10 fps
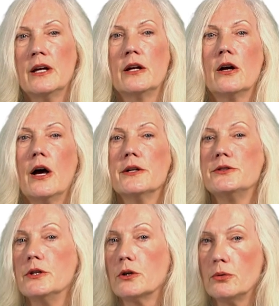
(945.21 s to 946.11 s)
can
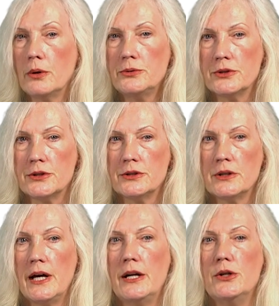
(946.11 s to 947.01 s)
cause
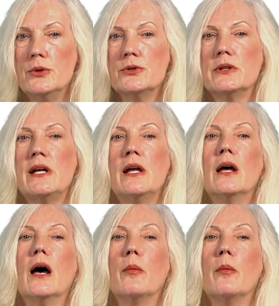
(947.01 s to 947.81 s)
necrosis and usually